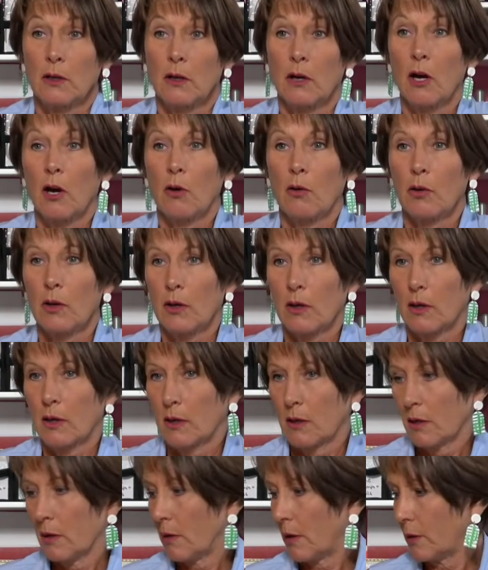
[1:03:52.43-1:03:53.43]
Oh,
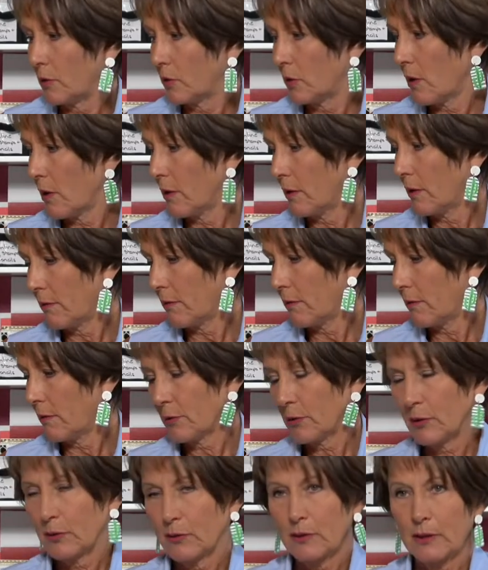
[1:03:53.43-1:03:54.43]
all right. You got anything
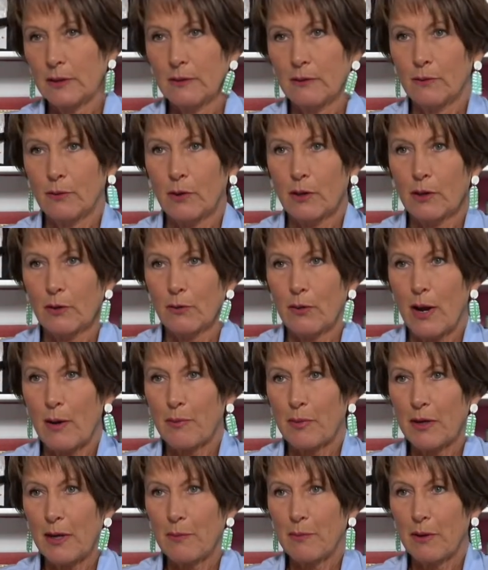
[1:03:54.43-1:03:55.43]
else, Susie? We're gonna
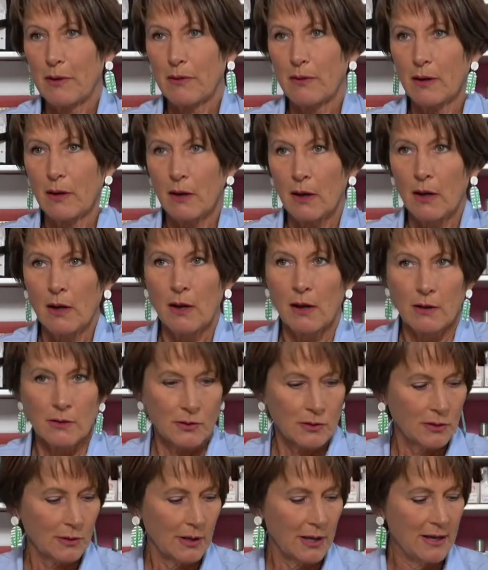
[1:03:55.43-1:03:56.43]
wrap it up, I think.
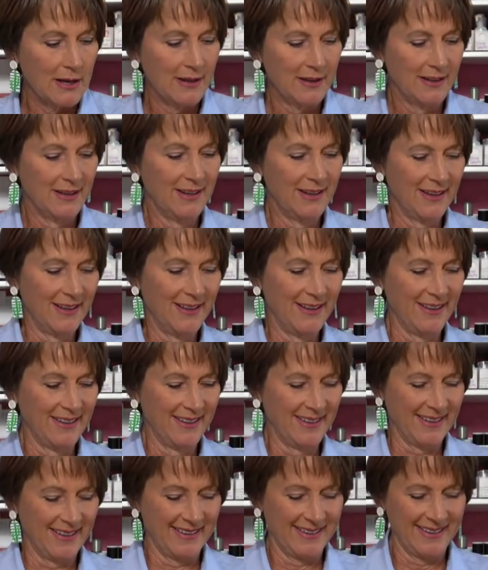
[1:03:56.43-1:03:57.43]

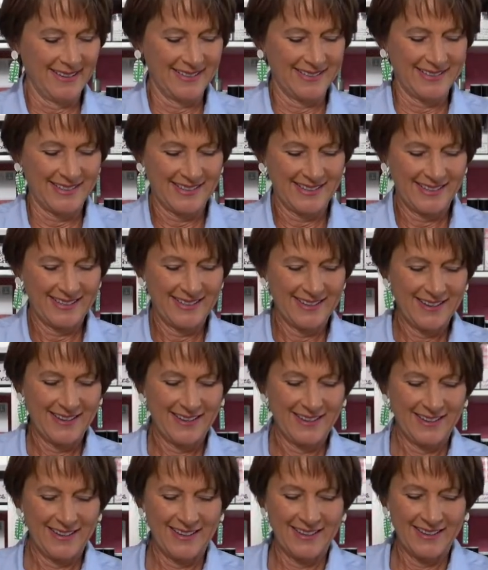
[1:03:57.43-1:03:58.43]

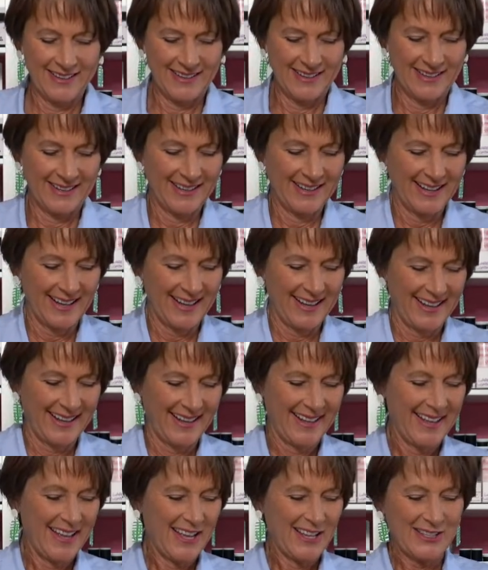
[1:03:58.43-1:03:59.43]

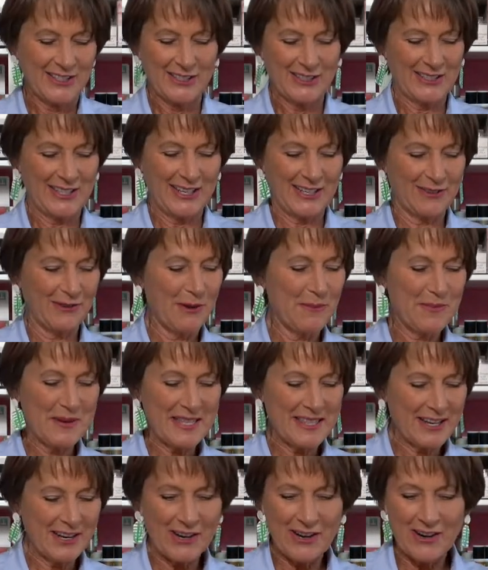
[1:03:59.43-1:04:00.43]
it's like we'll
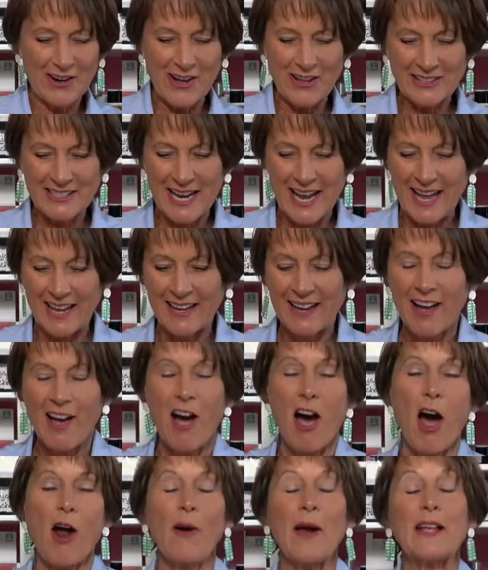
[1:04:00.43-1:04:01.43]
be there here all day.
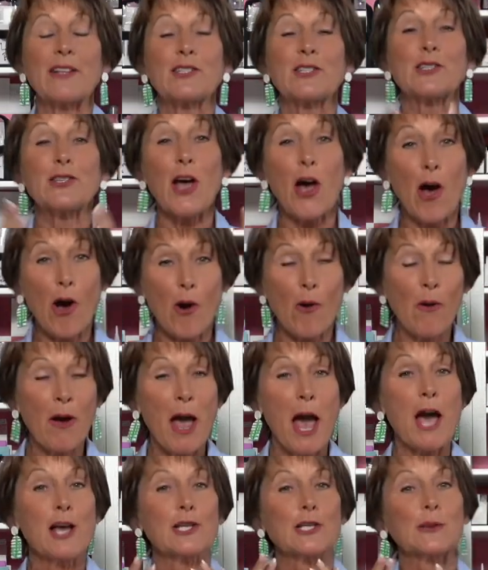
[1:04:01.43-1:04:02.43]
All right, so
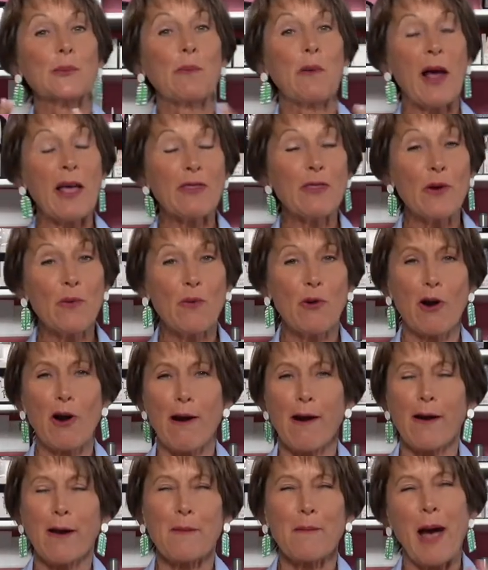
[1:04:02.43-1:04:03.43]
spread the
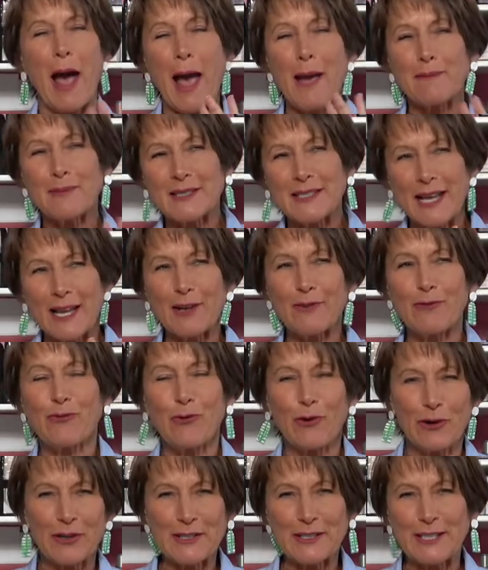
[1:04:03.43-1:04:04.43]
word. I'm saying
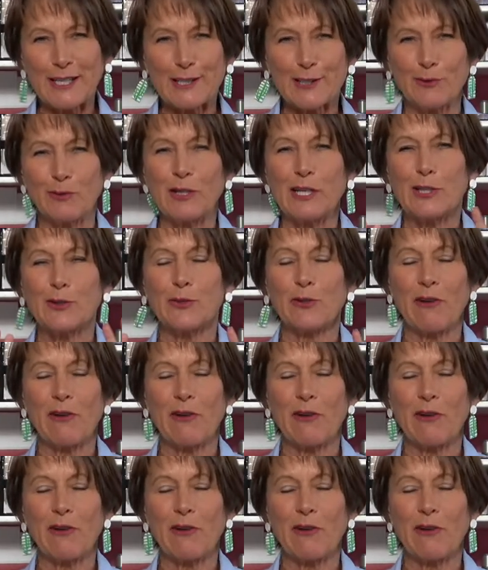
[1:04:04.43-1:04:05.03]
four to six weeks.